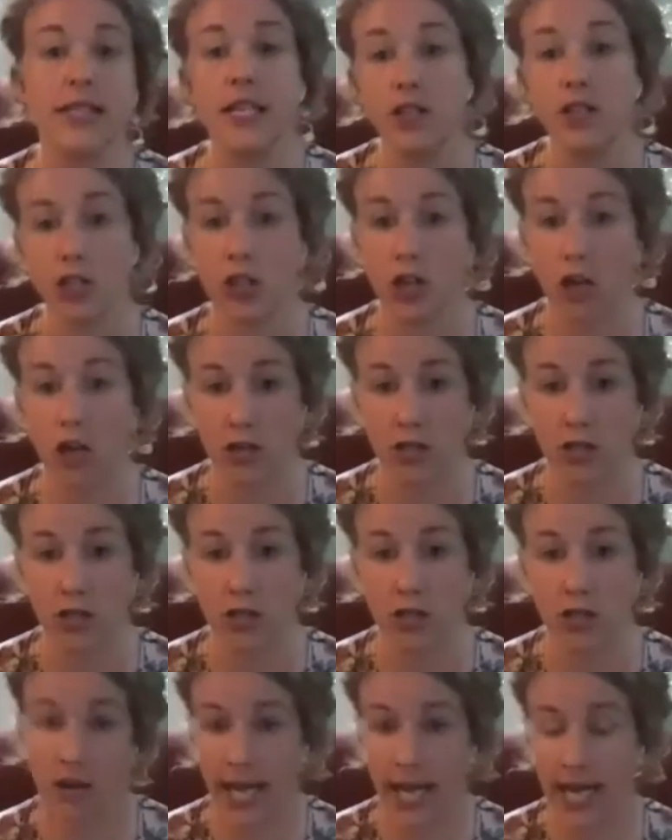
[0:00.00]
teachers
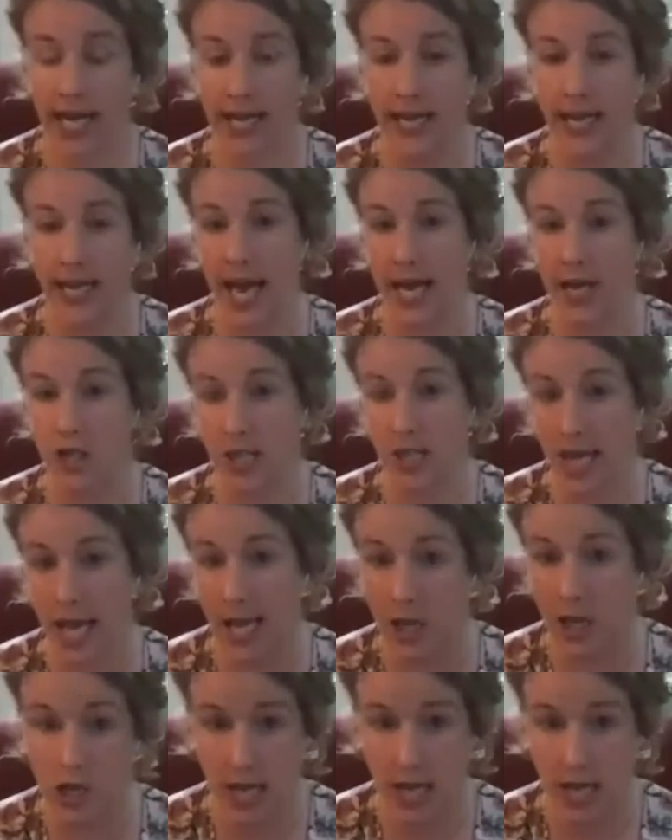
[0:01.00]
are getting the
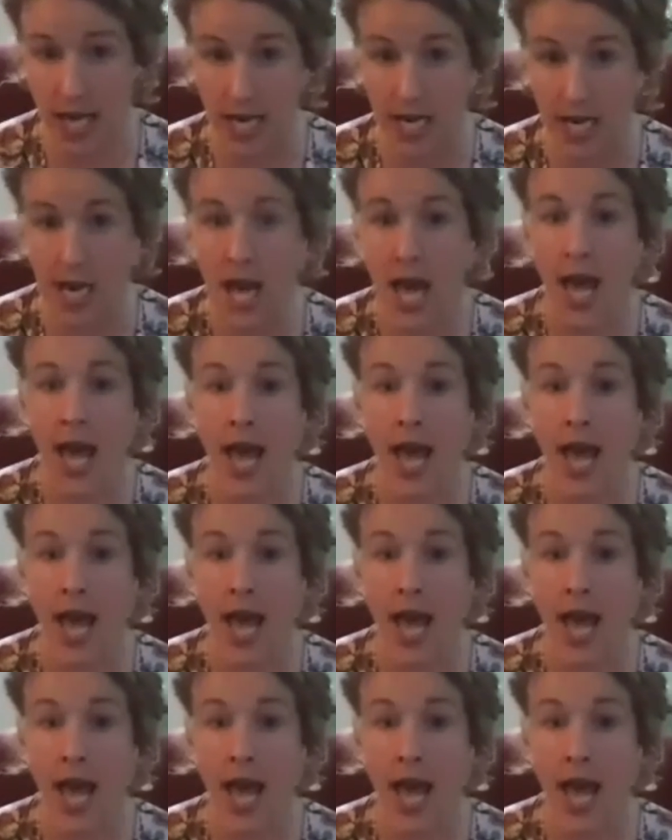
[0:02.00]
education